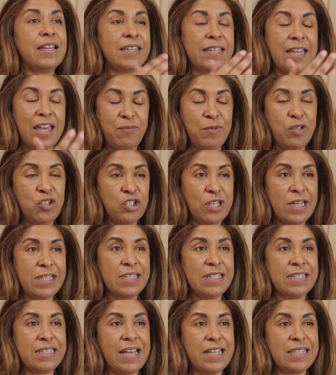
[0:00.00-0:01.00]
gave me
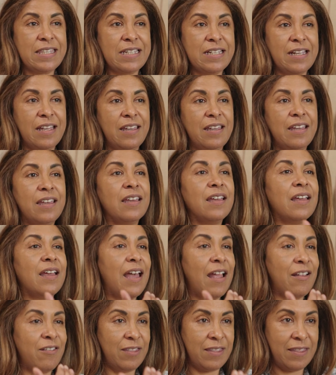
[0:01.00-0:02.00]
genetic testing,
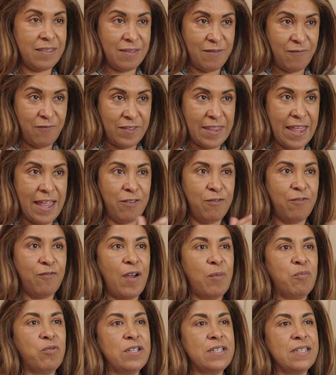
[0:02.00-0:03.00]
and then
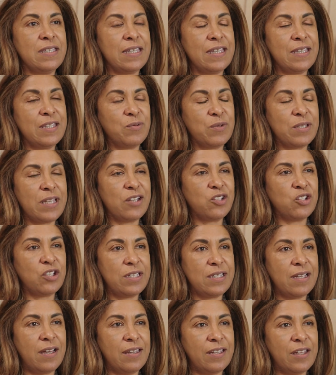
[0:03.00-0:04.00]
Fabry disease was
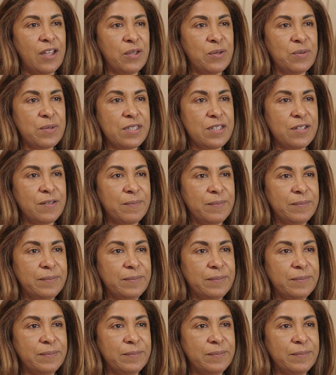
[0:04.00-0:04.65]
actually diagnosed.